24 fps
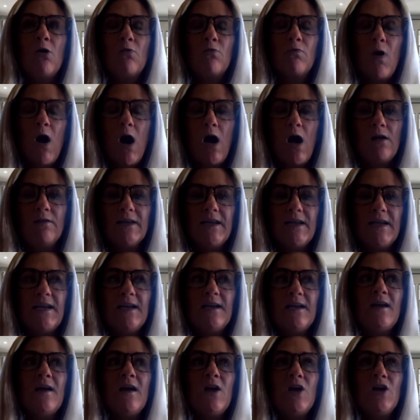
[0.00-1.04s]

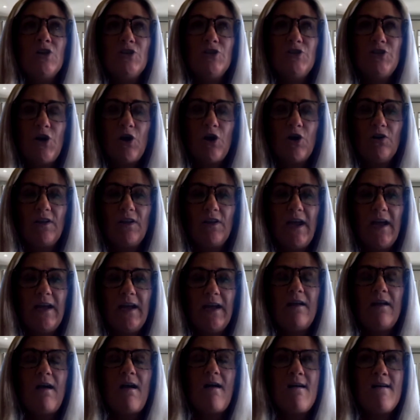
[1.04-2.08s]
Raleigh,
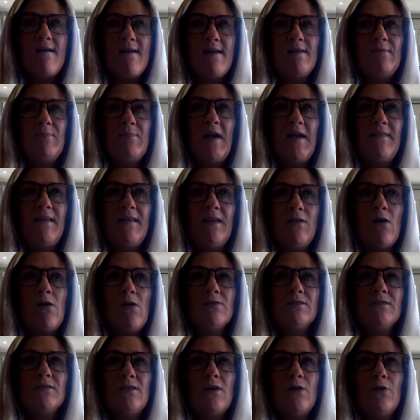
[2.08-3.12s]
Charlotte, and then
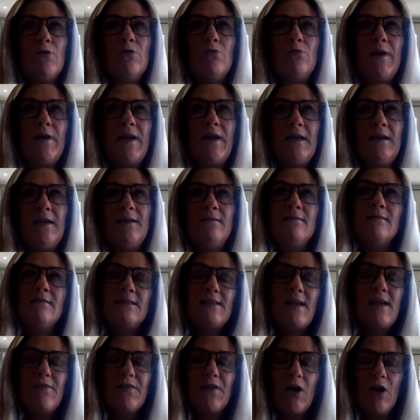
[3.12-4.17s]
also in
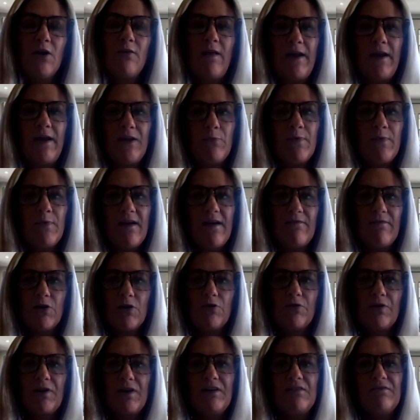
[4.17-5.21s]
South Carolina, we have
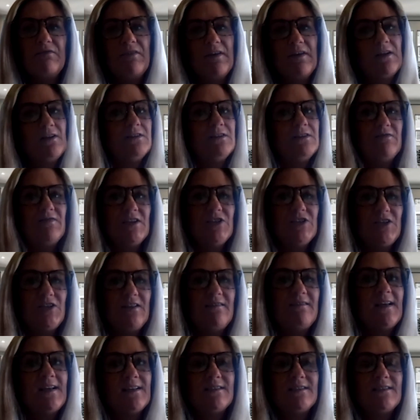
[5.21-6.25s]
our Greenville division